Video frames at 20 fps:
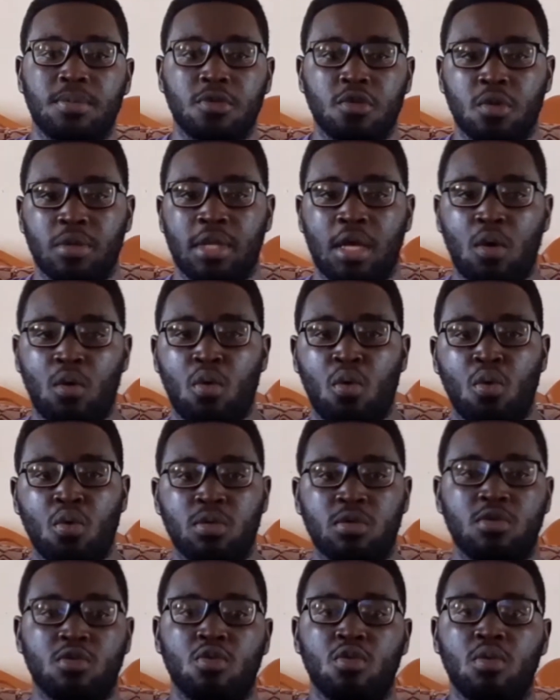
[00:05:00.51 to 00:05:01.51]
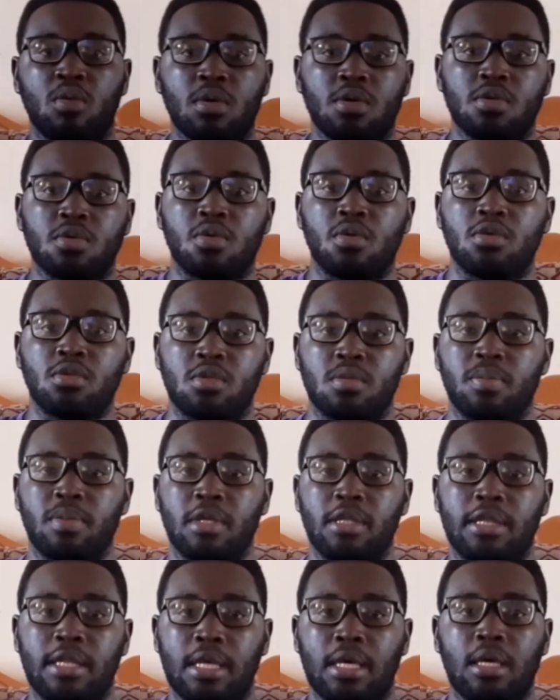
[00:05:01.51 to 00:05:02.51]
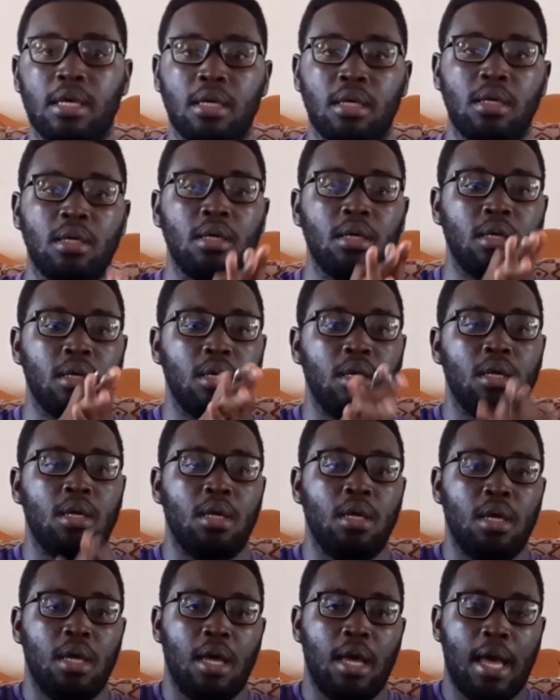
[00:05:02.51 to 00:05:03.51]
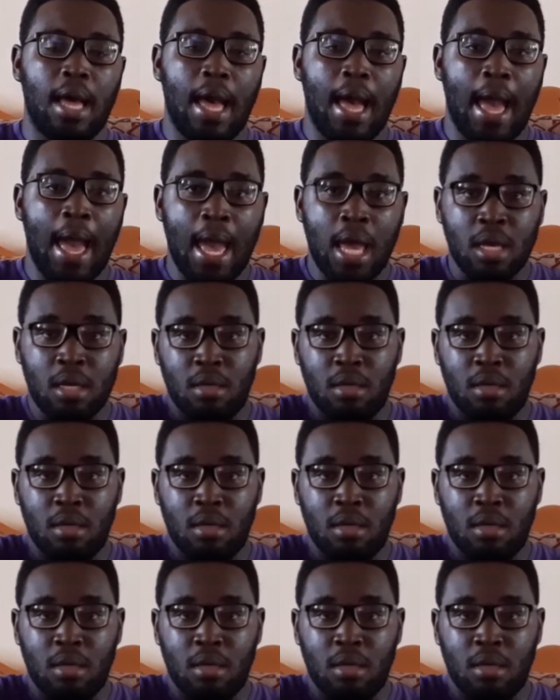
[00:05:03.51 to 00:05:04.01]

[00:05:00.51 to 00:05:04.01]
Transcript: so the whole school was going to be there. Hey!